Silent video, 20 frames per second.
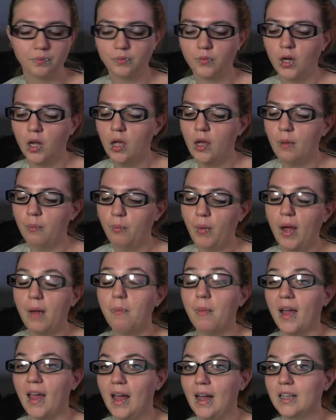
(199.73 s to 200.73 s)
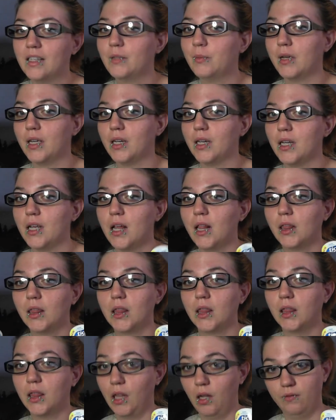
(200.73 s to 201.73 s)
But my husband
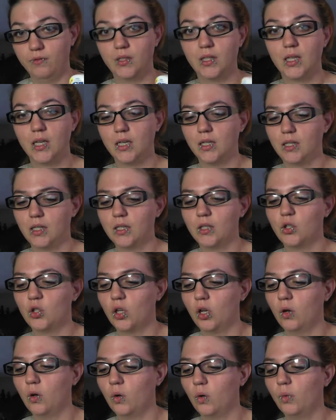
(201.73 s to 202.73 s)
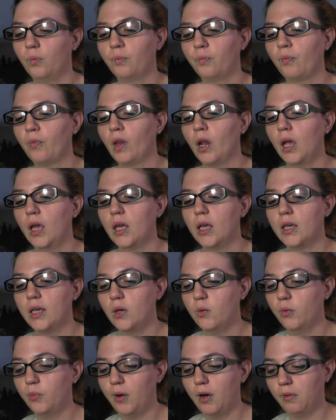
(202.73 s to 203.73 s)
loves these, so he will
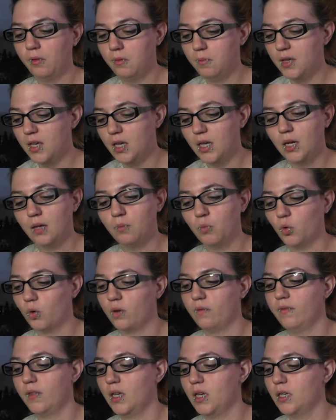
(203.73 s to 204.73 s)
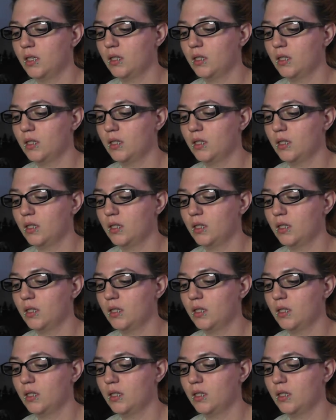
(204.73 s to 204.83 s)
probably be eating more of these.